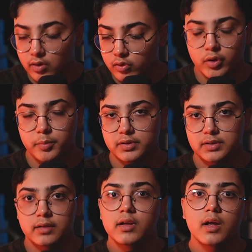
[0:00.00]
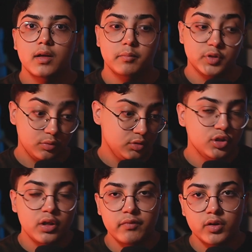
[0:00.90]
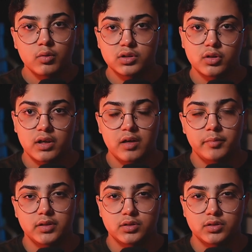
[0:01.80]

100%. You never know what's going to happen.